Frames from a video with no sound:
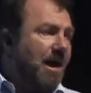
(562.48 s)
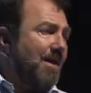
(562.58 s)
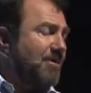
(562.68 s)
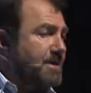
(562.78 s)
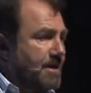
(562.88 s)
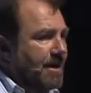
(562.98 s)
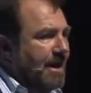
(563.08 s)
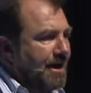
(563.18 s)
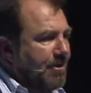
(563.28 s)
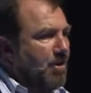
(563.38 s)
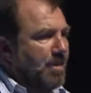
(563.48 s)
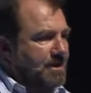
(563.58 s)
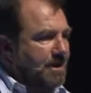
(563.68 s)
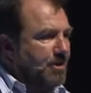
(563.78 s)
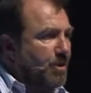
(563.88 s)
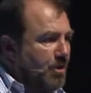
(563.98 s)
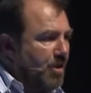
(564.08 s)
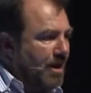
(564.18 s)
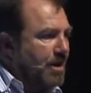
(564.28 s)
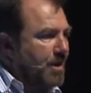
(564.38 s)
having studied economics and knowing
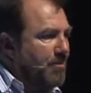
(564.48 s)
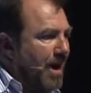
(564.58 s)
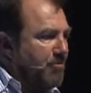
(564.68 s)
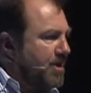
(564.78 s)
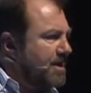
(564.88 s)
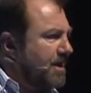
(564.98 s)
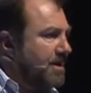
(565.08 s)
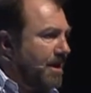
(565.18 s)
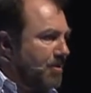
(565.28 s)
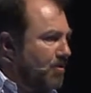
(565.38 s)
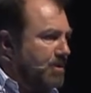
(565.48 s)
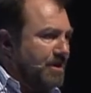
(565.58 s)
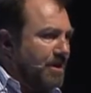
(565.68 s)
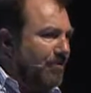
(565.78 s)
a little bit about research, I thought to myself,